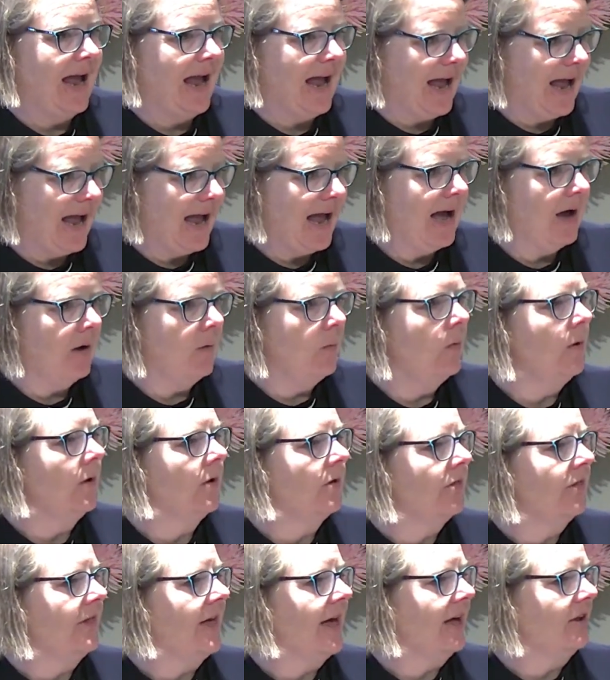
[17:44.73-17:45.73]
How
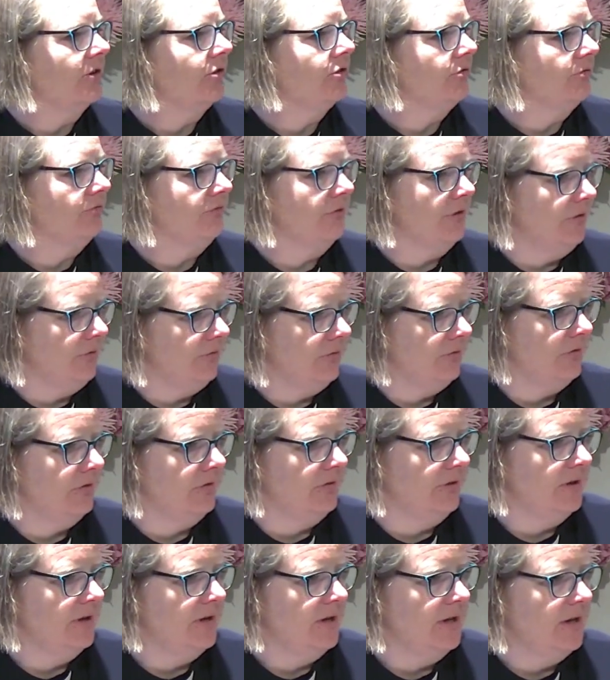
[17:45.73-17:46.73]
will that
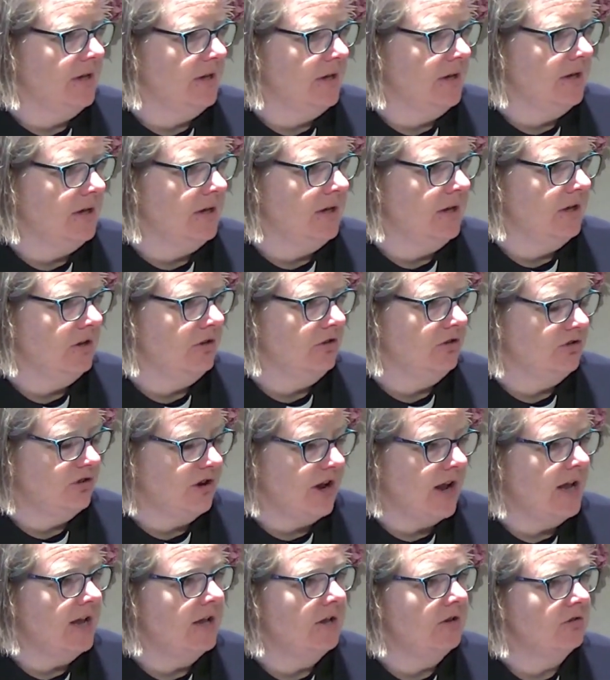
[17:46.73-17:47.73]
truth
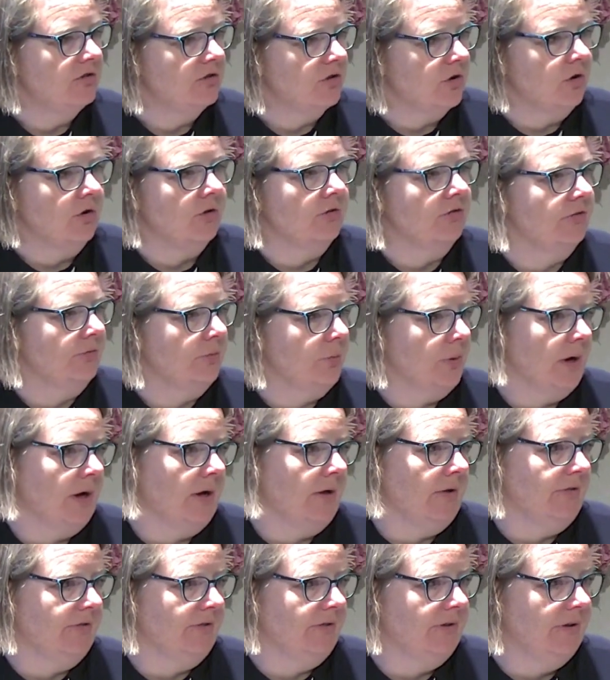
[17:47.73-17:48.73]
change God's
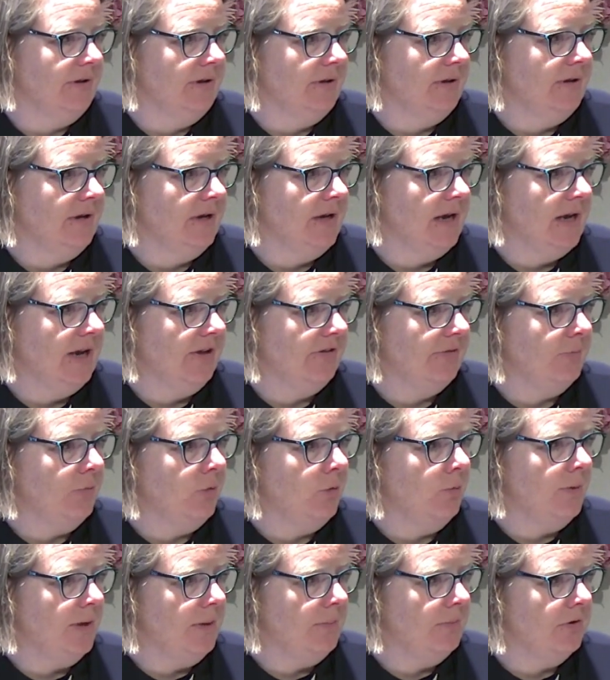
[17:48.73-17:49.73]
world as
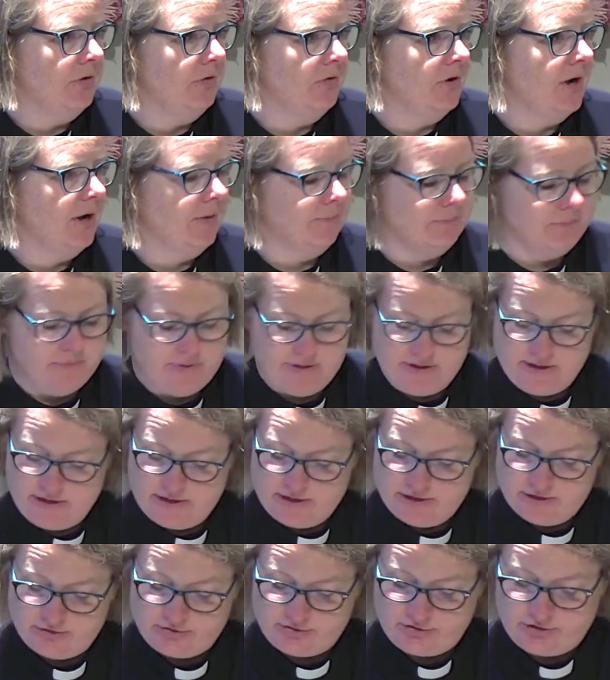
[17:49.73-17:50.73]
more people come
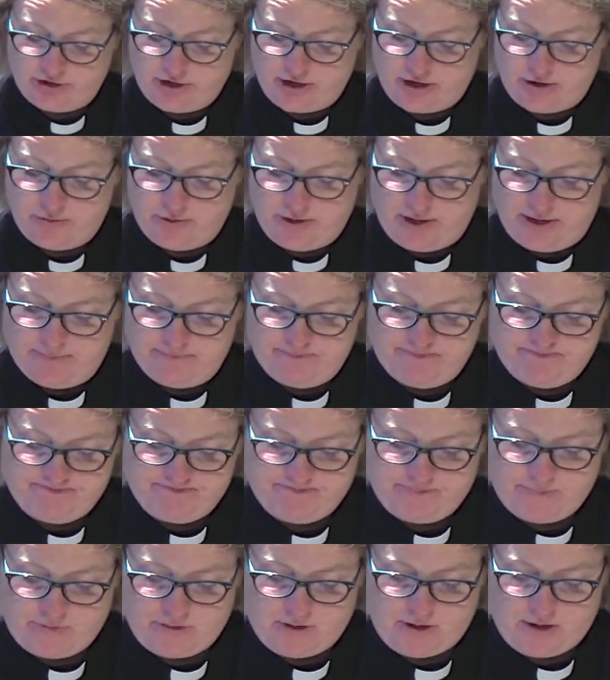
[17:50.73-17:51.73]
to know him?
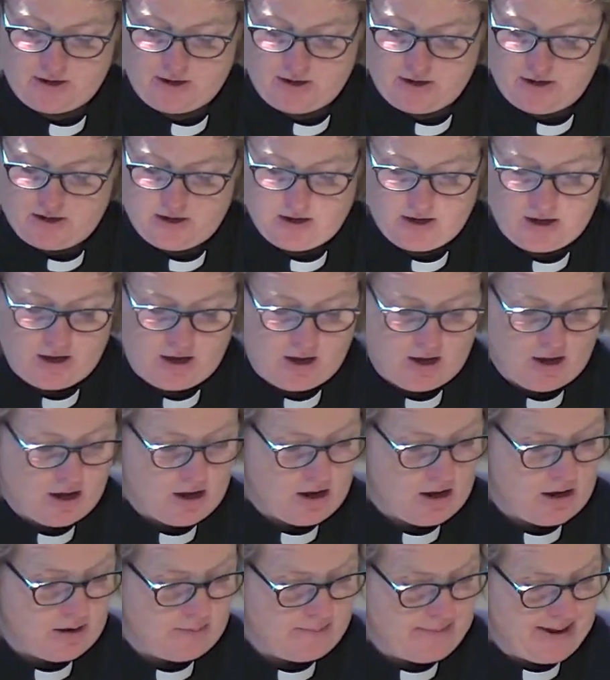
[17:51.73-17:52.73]

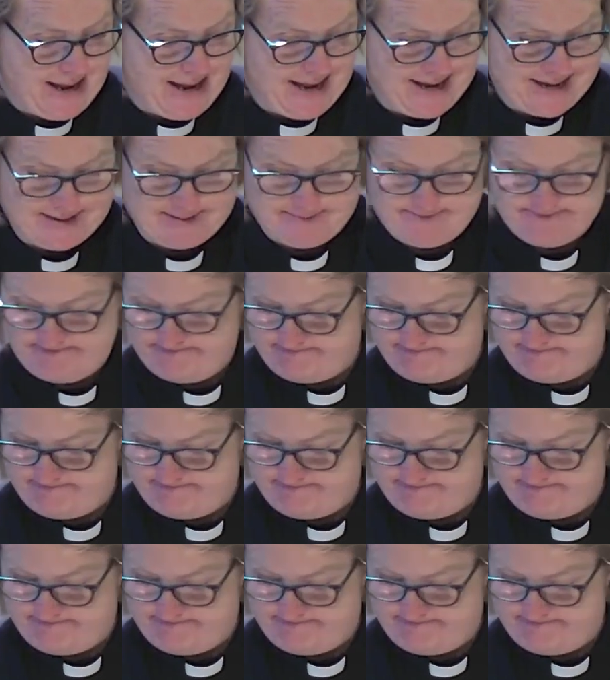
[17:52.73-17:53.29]
Amen.